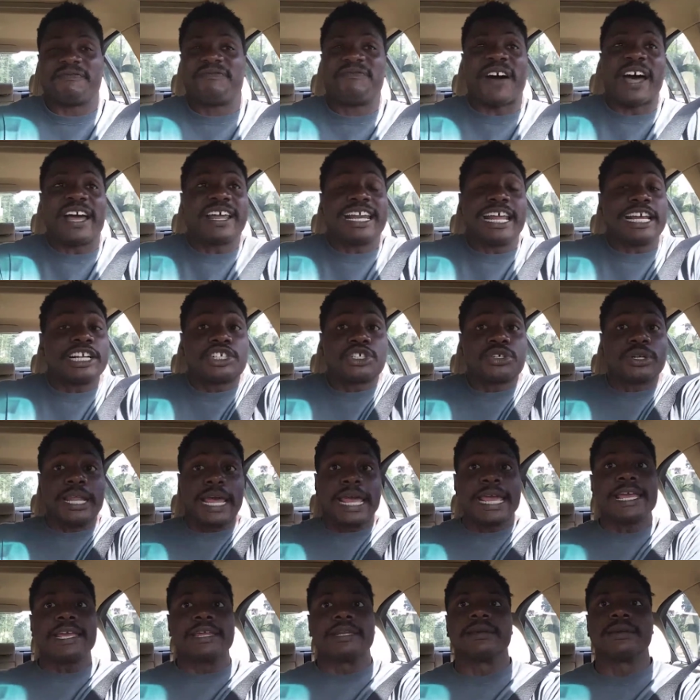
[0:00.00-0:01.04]
financial
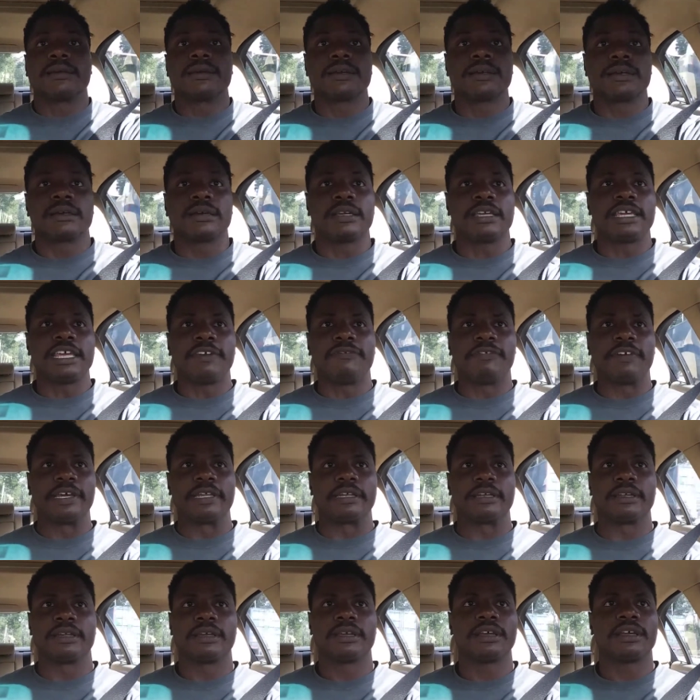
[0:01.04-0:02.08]
aid
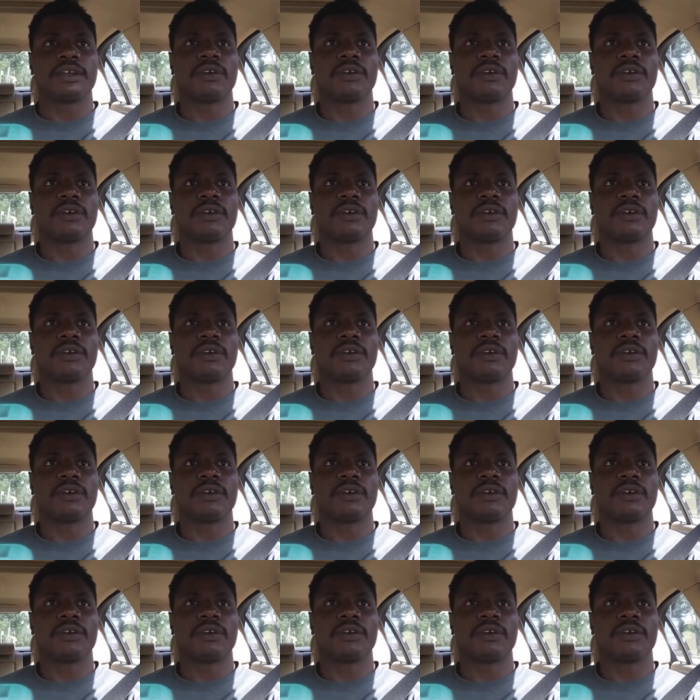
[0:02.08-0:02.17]
even?